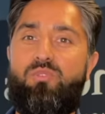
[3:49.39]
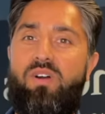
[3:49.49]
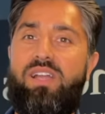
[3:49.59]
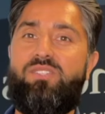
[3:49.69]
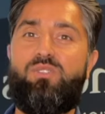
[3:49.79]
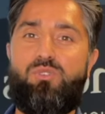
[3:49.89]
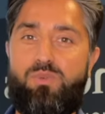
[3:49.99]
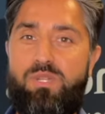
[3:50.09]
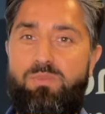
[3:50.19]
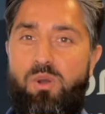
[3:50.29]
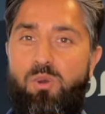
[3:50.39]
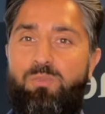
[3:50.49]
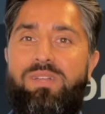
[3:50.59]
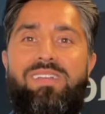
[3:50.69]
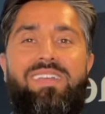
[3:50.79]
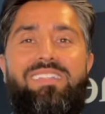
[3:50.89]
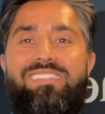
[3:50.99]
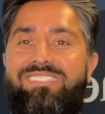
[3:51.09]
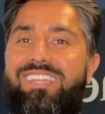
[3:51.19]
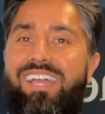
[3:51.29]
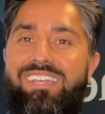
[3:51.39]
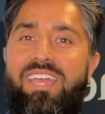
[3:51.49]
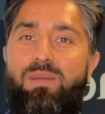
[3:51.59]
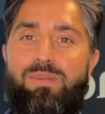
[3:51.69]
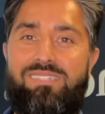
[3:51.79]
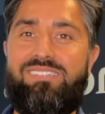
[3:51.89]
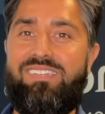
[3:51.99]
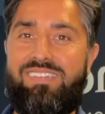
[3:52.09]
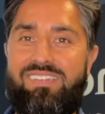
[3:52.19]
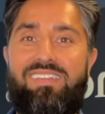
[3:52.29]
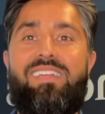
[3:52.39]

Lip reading: find your dream home in this dynamic city.